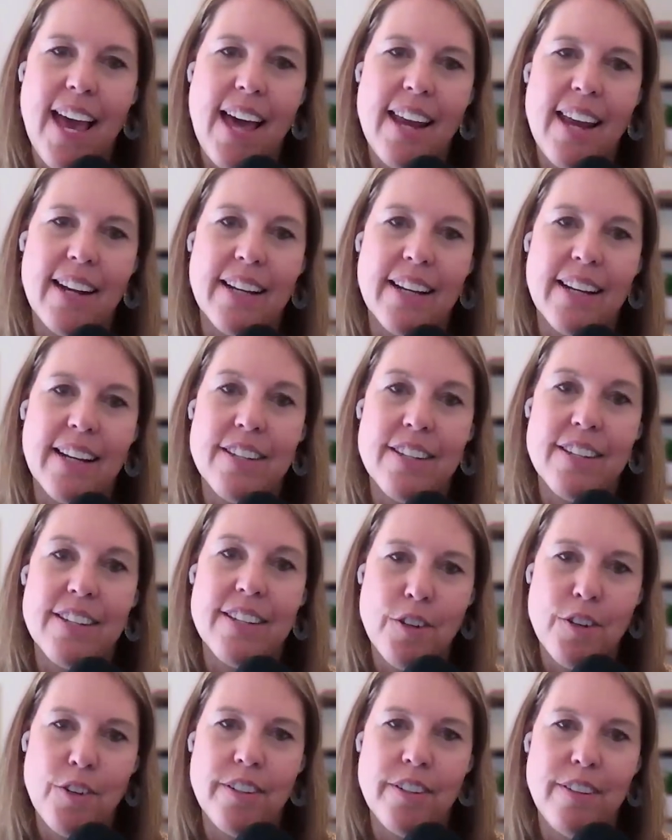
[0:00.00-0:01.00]
and they had a
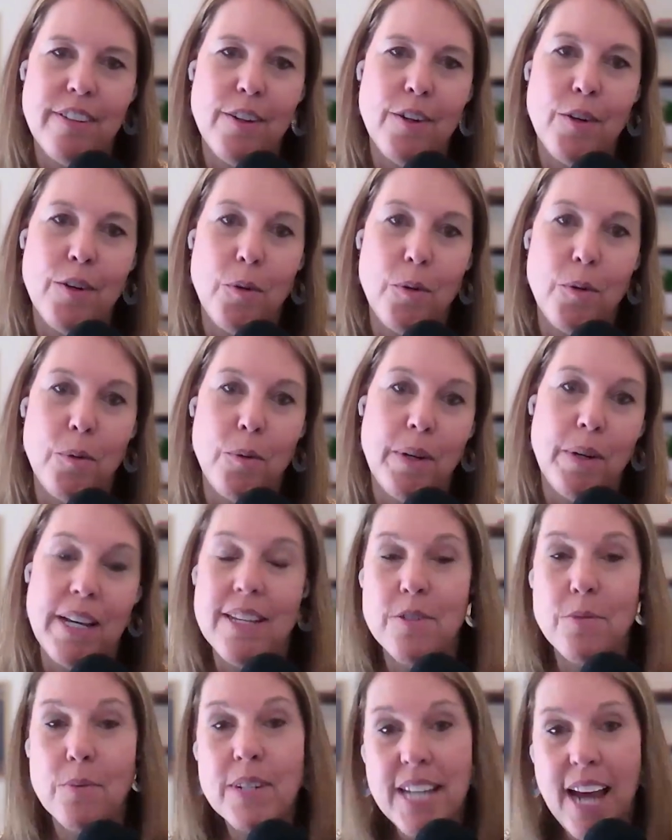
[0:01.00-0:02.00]
consultant
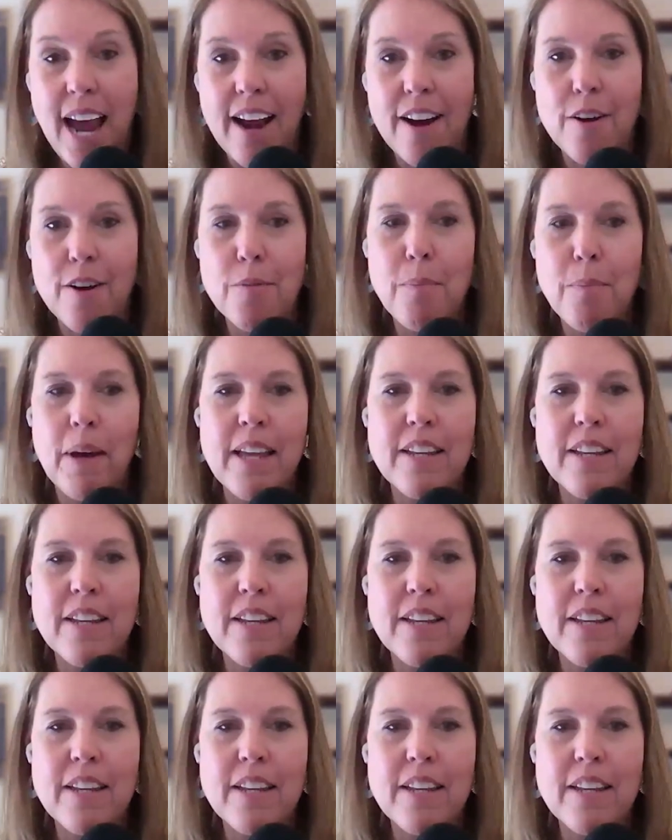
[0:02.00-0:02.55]
who is retired,